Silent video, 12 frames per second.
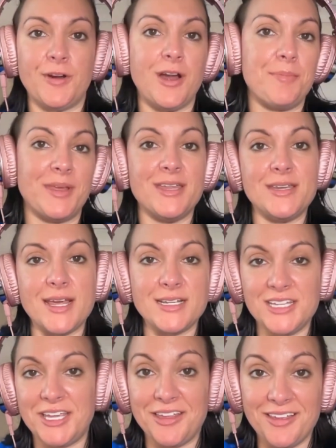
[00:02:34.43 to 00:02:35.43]
I'm
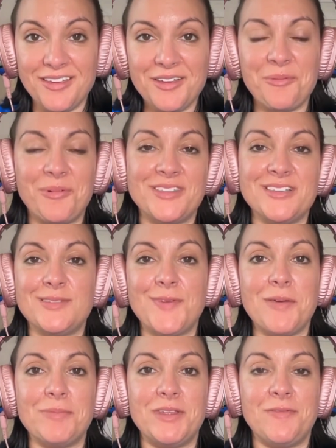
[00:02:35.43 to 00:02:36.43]
connecting with this
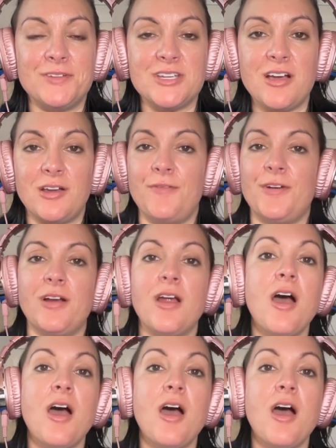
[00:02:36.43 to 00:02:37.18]
family photographer,